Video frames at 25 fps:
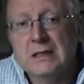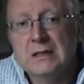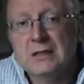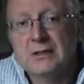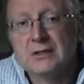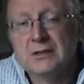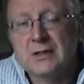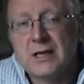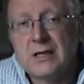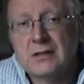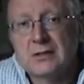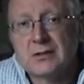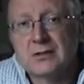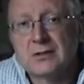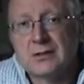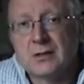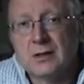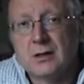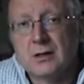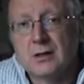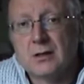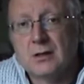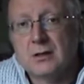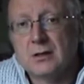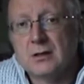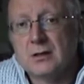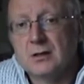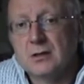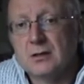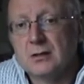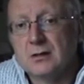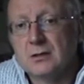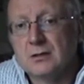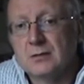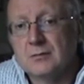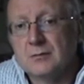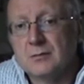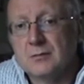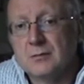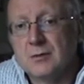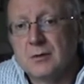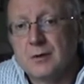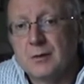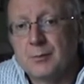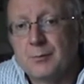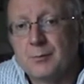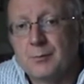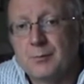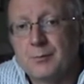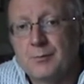takes a
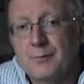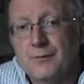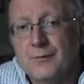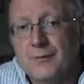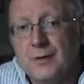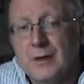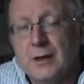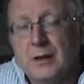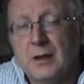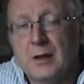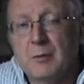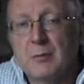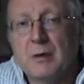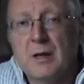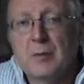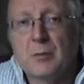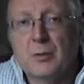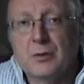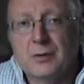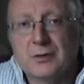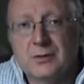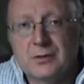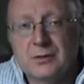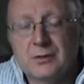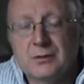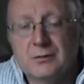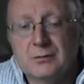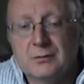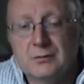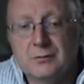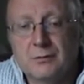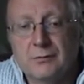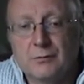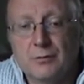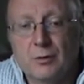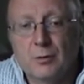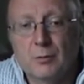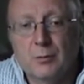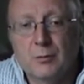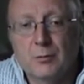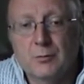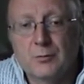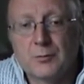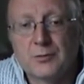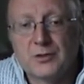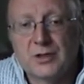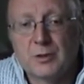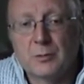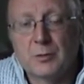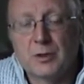fair commitment from
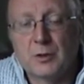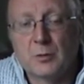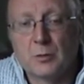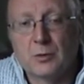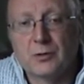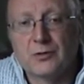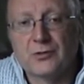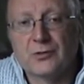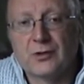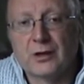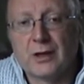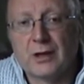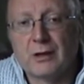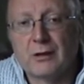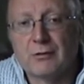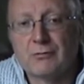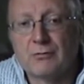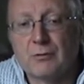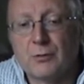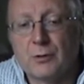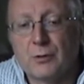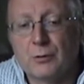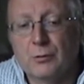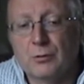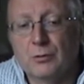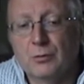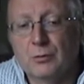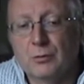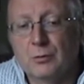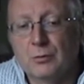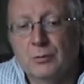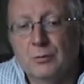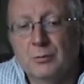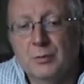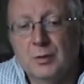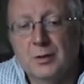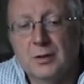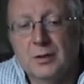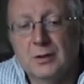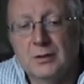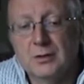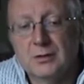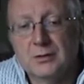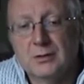someone who wants to get through it all. But